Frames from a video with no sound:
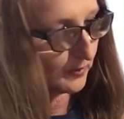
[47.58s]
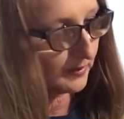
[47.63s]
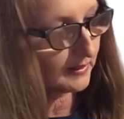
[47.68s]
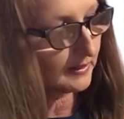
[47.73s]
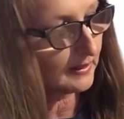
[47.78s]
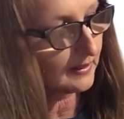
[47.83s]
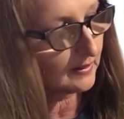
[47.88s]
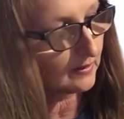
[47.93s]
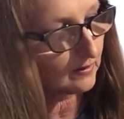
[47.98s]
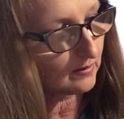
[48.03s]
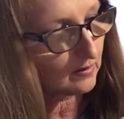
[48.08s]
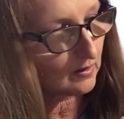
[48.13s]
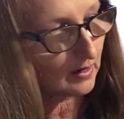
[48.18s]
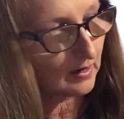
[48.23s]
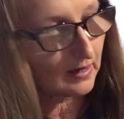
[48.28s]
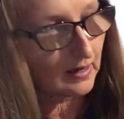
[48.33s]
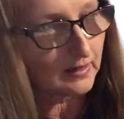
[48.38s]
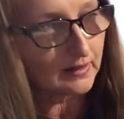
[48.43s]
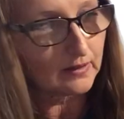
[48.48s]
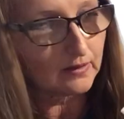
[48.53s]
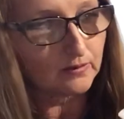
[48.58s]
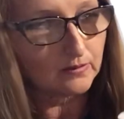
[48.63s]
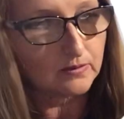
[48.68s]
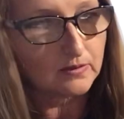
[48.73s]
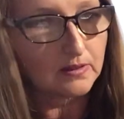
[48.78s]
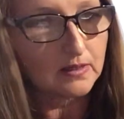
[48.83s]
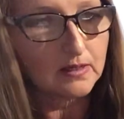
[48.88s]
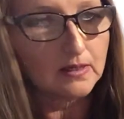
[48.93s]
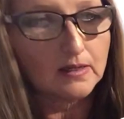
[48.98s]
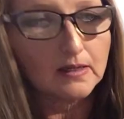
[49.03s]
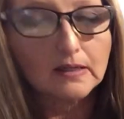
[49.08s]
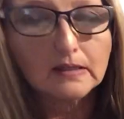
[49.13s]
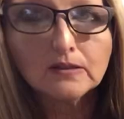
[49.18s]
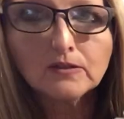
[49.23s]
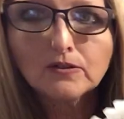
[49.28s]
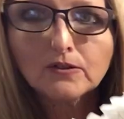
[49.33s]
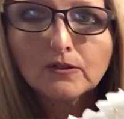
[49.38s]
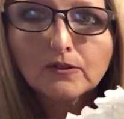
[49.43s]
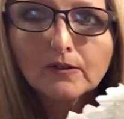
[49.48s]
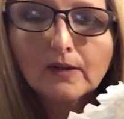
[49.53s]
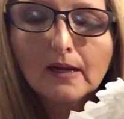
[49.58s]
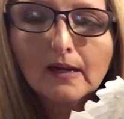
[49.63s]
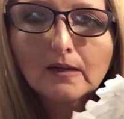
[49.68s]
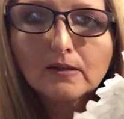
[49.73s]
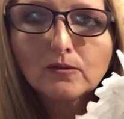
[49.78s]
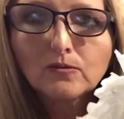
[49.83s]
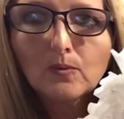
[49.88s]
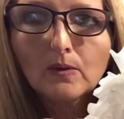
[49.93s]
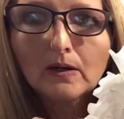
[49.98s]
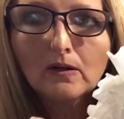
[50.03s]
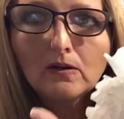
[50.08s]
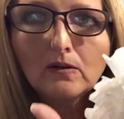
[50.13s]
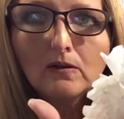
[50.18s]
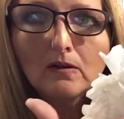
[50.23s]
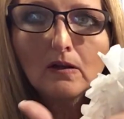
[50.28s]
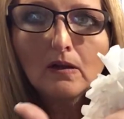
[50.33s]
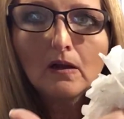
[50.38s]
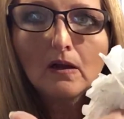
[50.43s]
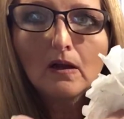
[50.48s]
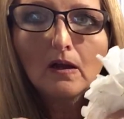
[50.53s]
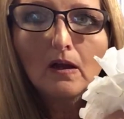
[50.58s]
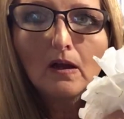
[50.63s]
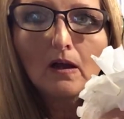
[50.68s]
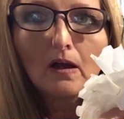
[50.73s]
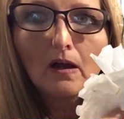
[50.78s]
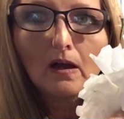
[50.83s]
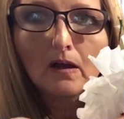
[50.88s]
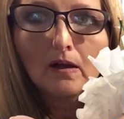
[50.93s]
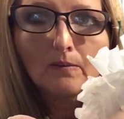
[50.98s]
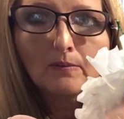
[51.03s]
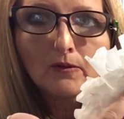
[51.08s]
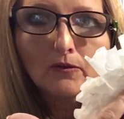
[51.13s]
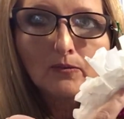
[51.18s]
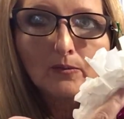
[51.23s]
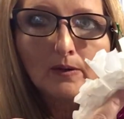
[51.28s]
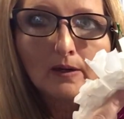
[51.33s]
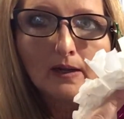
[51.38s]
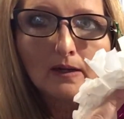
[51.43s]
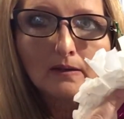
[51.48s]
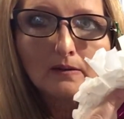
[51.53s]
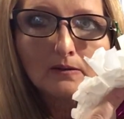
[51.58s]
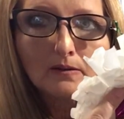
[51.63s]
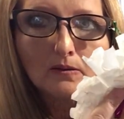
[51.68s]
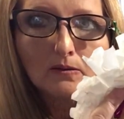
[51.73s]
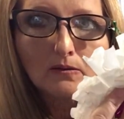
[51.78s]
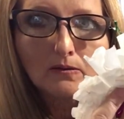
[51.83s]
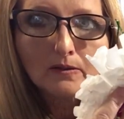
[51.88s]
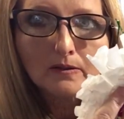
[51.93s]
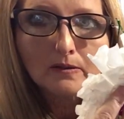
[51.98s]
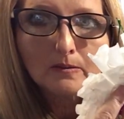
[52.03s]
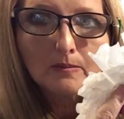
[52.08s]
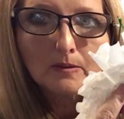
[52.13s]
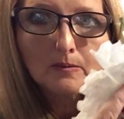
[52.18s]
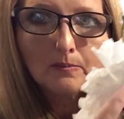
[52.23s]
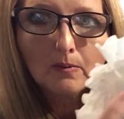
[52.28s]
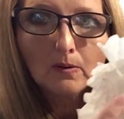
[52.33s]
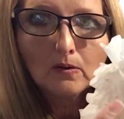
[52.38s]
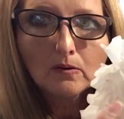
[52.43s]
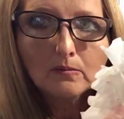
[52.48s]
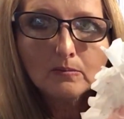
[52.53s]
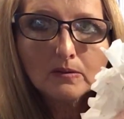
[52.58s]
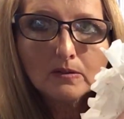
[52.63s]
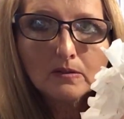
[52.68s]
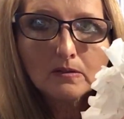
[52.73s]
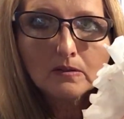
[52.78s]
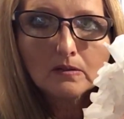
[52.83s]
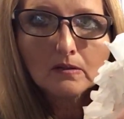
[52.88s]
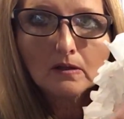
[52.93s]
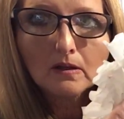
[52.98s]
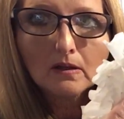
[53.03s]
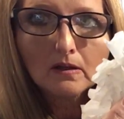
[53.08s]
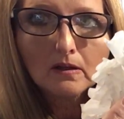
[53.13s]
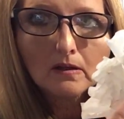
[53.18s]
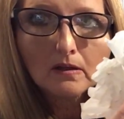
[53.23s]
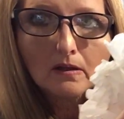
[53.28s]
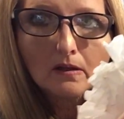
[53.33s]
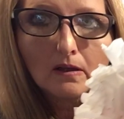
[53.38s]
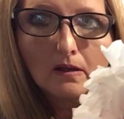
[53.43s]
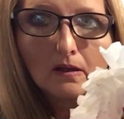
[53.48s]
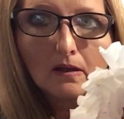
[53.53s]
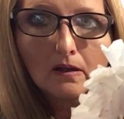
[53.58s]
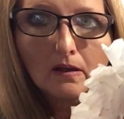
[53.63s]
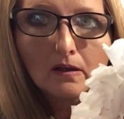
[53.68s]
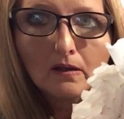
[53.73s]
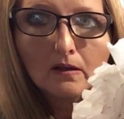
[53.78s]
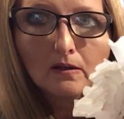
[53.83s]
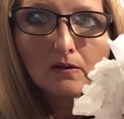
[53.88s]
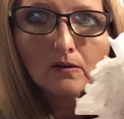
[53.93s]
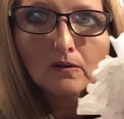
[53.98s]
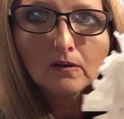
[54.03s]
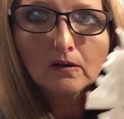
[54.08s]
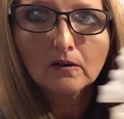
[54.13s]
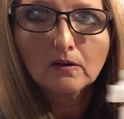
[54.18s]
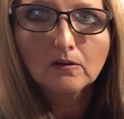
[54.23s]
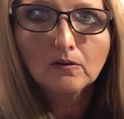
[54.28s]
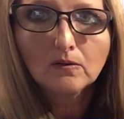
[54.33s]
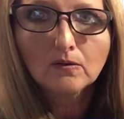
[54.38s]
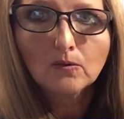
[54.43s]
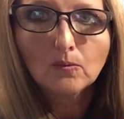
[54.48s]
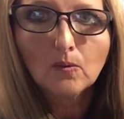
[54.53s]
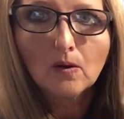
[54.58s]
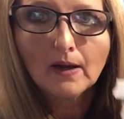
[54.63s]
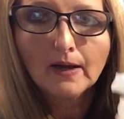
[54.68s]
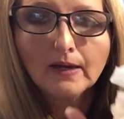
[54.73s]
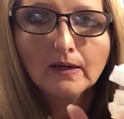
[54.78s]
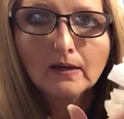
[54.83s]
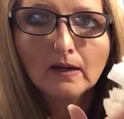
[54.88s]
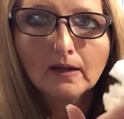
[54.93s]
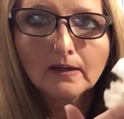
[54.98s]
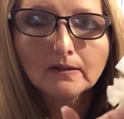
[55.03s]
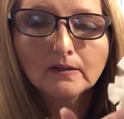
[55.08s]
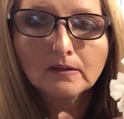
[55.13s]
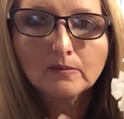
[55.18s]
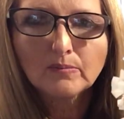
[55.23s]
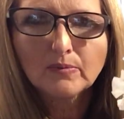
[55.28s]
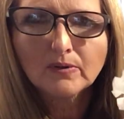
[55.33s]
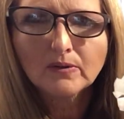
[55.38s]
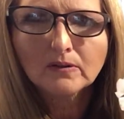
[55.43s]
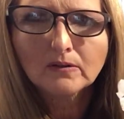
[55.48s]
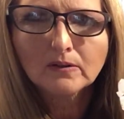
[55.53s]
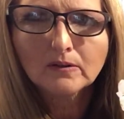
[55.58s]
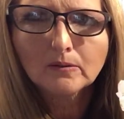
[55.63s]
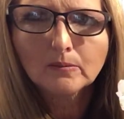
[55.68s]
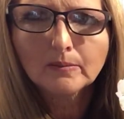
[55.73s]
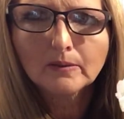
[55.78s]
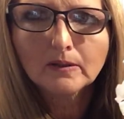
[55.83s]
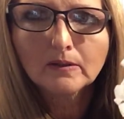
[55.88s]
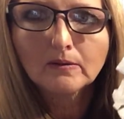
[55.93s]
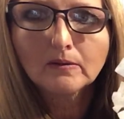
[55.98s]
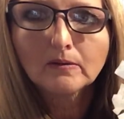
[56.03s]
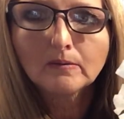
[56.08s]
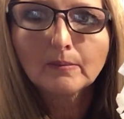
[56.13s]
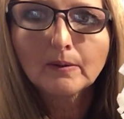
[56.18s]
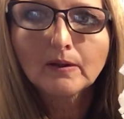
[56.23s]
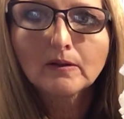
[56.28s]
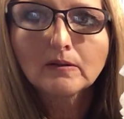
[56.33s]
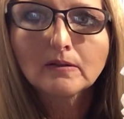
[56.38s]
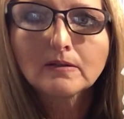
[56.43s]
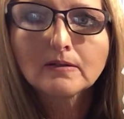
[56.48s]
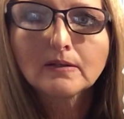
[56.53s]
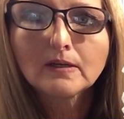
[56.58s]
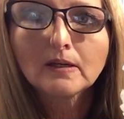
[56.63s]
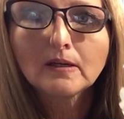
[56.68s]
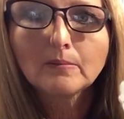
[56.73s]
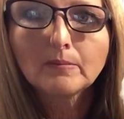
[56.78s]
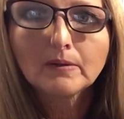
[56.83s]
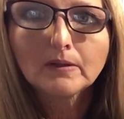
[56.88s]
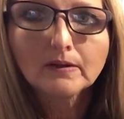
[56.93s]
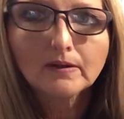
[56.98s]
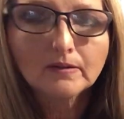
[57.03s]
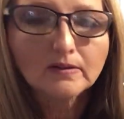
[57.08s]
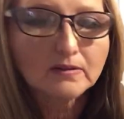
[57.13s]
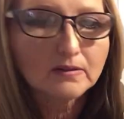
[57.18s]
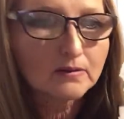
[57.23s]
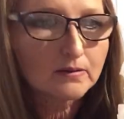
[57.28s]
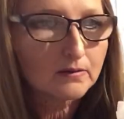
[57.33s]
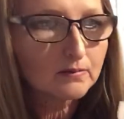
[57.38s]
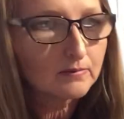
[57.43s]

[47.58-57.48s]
one here and I used the insert as well. This one has little Christmas bulbs, and the white I did put a little bit, you can barely see it, but there's